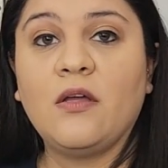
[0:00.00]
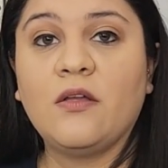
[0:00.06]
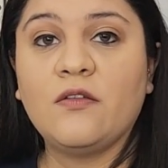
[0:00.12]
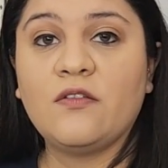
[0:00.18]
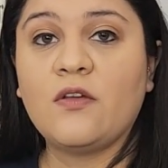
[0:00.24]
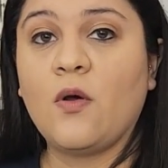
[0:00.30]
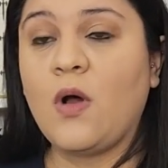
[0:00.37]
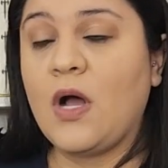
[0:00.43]

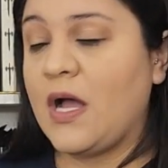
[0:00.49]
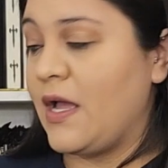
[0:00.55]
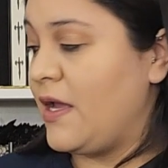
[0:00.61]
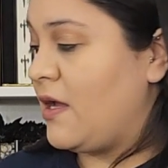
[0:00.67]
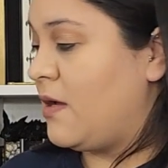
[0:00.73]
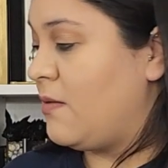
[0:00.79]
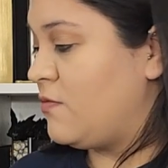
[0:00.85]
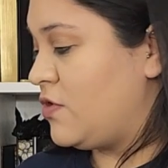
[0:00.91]
So I
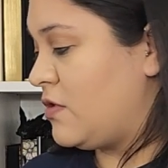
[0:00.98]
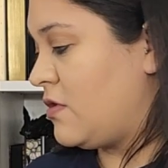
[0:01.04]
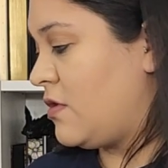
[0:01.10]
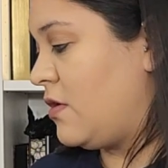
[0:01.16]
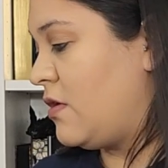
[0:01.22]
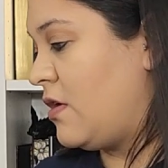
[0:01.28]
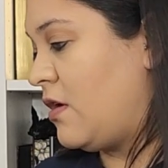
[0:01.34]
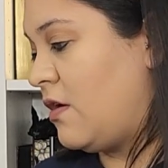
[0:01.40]
am just
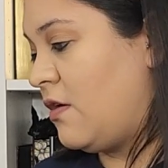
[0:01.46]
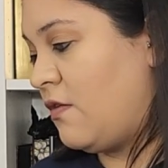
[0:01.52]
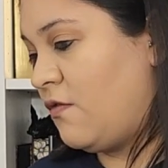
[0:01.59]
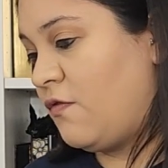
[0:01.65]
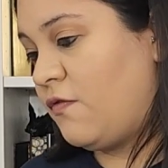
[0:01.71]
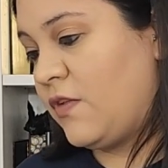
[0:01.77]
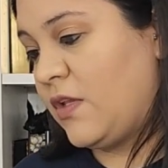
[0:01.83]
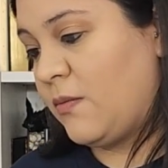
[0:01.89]
gonna
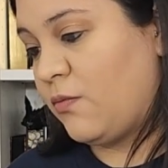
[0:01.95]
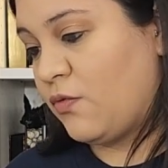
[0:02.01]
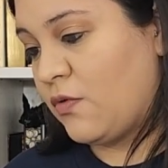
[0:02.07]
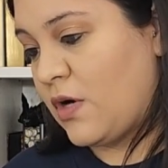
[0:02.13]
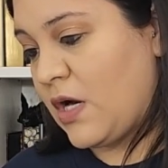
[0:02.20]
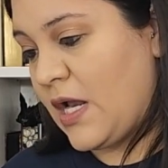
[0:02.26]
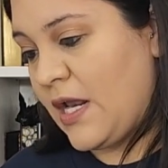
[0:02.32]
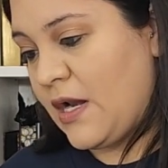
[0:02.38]
flip
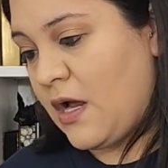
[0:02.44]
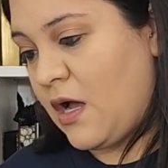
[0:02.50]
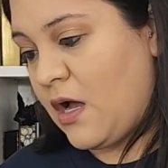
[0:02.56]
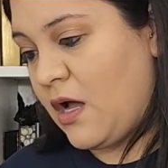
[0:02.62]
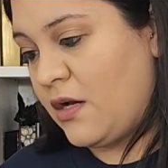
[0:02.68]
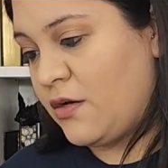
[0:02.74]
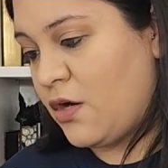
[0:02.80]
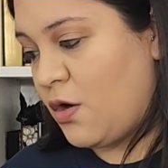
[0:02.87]
right
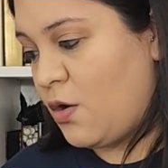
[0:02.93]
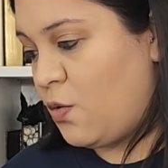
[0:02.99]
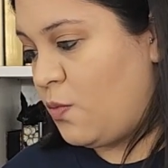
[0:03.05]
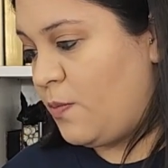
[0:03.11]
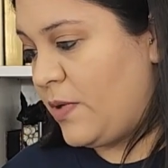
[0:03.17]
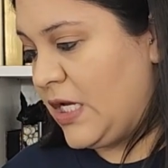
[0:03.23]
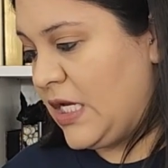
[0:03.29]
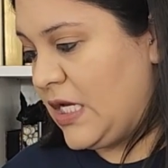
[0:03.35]
on
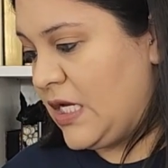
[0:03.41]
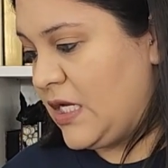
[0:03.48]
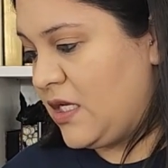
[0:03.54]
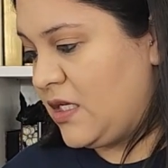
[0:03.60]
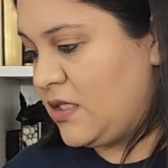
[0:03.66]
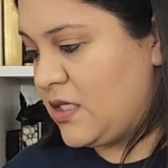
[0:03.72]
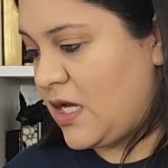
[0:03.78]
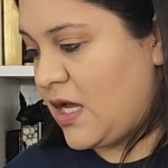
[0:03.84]

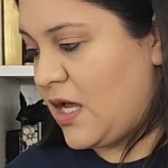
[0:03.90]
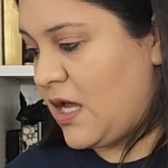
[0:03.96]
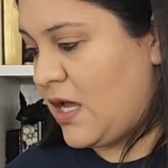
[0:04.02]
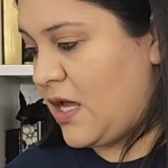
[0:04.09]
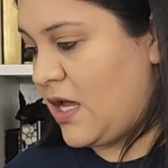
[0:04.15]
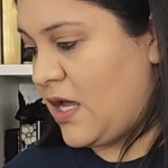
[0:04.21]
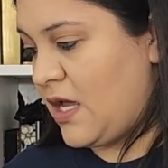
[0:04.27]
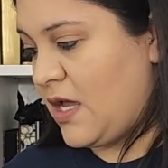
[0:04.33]
open,
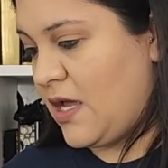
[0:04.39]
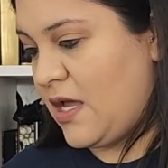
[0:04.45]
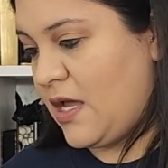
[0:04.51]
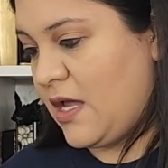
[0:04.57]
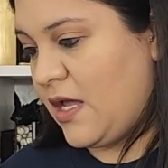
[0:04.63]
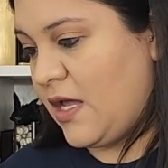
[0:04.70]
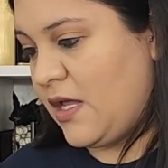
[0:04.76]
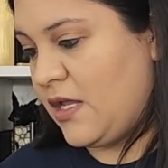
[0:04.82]

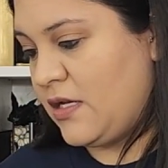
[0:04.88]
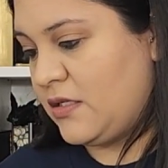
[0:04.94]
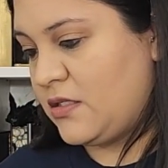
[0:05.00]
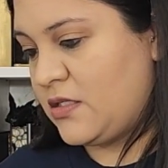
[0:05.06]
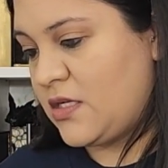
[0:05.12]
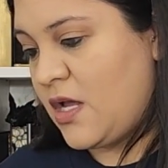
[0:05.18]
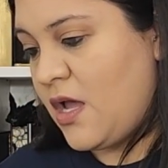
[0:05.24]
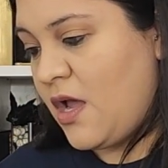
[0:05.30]

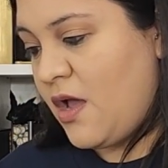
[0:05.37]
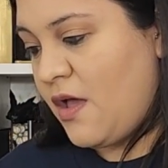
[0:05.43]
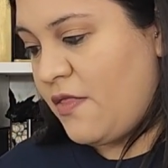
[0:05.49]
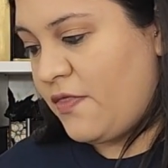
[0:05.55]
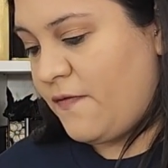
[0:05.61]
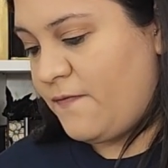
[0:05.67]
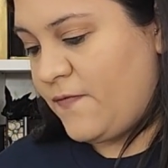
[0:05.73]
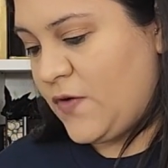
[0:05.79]
and
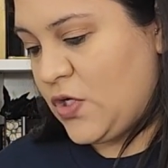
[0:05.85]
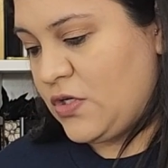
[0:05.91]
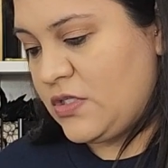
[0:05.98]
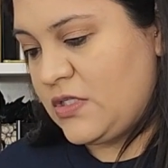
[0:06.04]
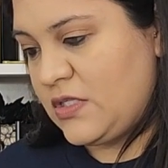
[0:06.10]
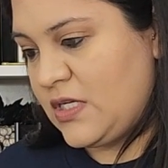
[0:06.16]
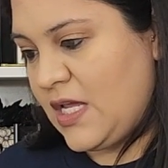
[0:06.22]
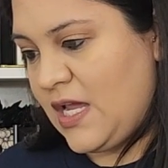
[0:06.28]
the
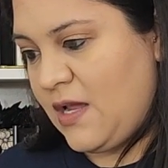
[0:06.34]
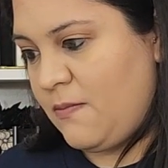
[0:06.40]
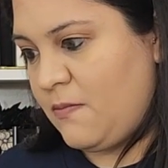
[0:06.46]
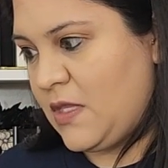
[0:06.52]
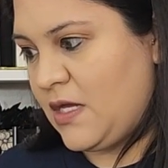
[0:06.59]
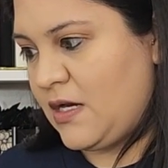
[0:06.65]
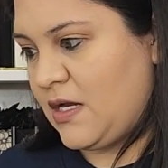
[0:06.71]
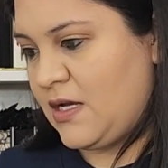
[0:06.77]
first name
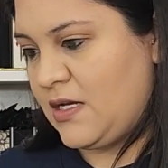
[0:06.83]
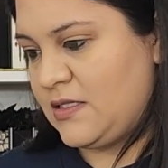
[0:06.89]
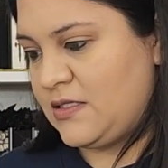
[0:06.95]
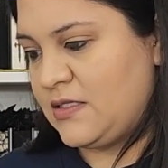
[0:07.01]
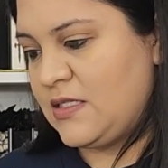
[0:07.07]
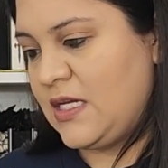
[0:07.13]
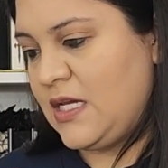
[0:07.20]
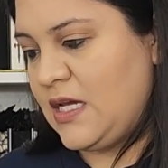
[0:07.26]
that I
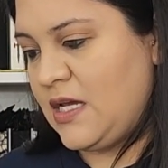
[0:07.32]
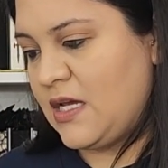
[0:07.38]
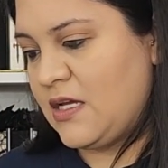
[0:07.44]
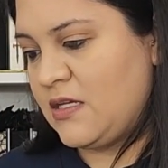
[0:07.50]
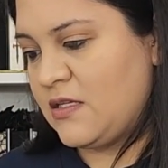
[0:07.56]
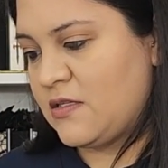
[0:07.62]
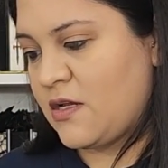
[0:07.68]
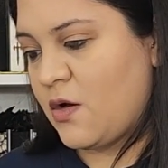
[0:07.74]
see
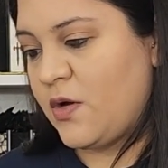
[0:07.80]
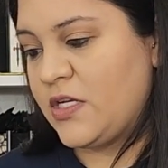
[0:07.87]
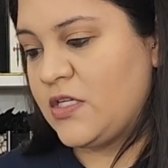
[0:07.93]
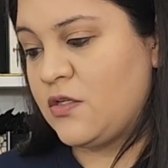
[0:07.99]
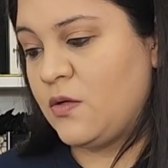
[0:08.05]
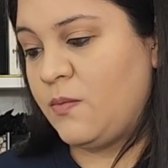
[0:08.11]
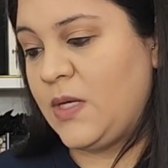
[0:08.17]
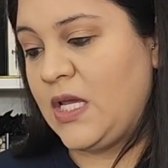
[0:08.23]
is going
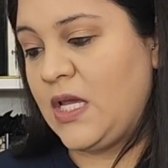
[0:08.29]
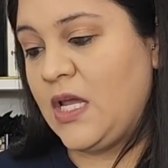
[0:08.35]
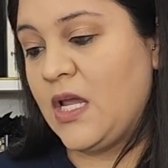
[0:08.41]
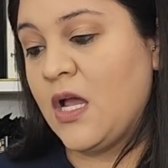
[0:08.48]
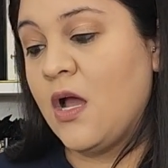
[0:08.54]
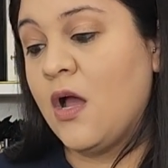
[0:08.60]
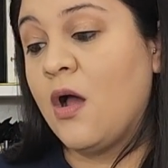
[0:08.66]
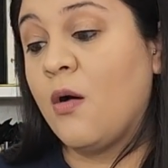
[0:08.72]
to
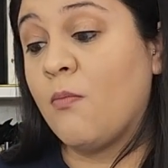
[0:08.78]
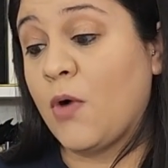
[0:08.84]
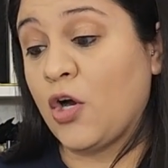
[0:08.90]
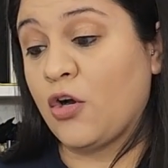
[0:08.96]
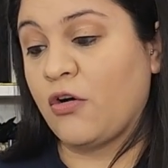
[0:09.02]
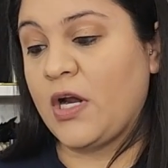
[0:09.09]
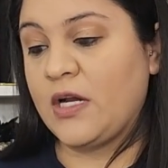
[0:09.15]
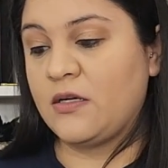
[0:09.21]
be
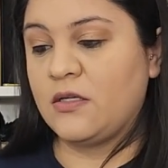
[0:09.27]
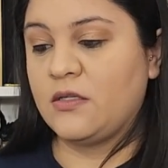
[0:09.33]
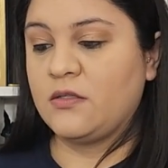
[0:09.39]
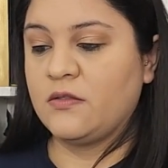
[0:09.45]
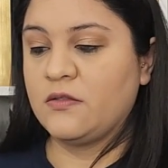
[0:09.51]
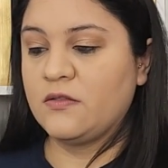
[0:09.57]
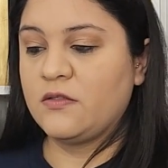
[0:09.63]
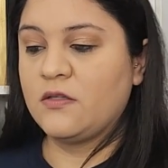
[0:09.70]
Margaret.
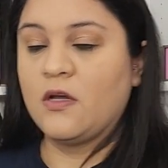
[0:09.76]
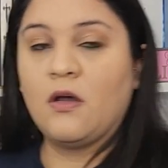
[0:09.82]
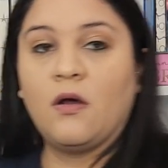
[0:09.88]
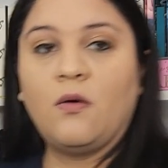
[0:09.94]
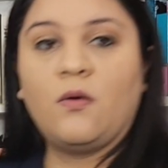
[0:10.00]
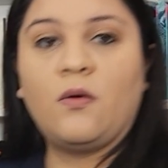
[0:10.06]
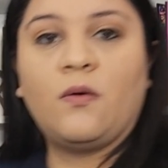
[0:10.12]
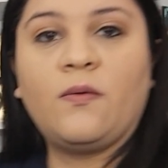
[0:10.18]

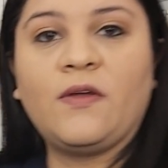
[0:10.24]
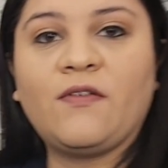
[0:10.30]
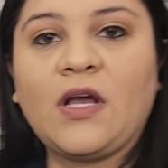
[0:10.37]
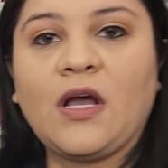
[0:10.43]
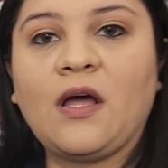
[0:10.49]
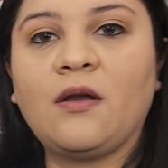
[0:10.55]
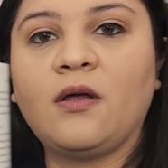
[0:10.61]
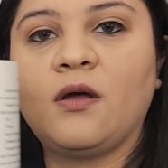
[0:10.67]
So we've
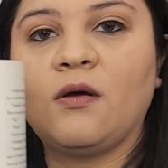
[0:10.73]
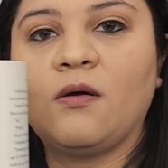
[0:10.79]
got